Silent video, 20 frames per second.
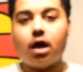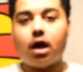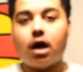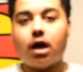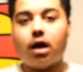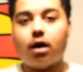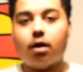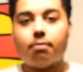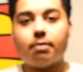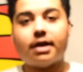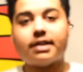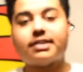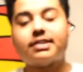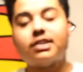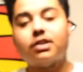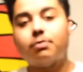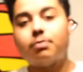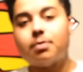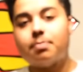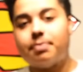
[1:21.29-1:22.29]
I
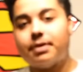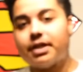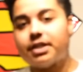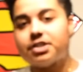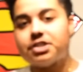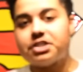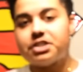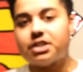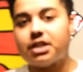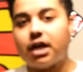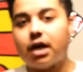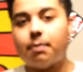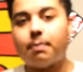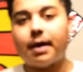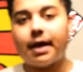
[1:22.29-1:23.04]
still been picking shit up.